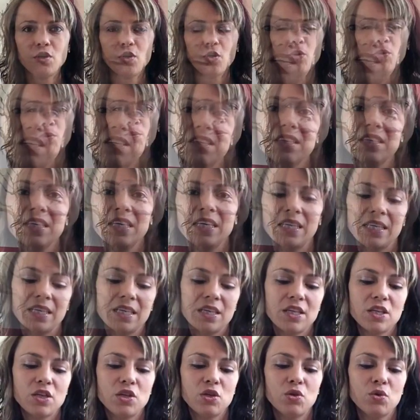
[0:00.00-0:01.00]

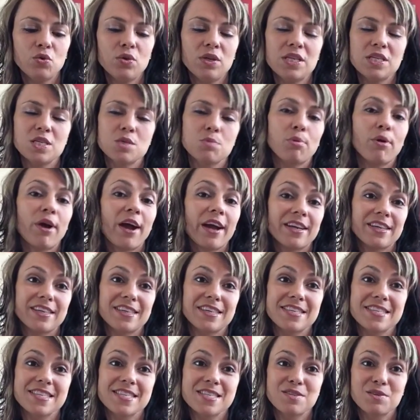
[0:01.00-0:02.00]
Finally, you need to
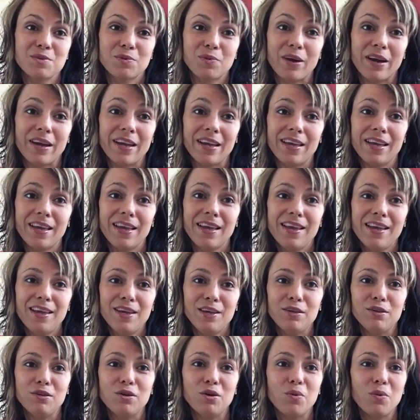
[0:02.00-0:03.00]
practice, right?
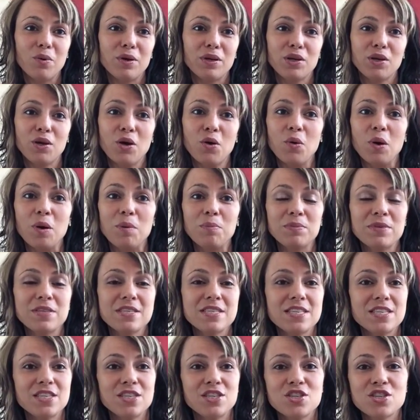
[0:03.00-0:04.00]
You don't want to go up
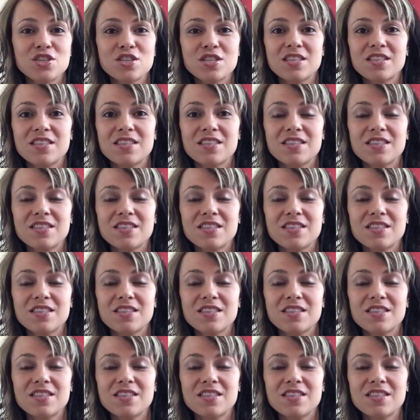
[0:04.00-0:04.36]
and teach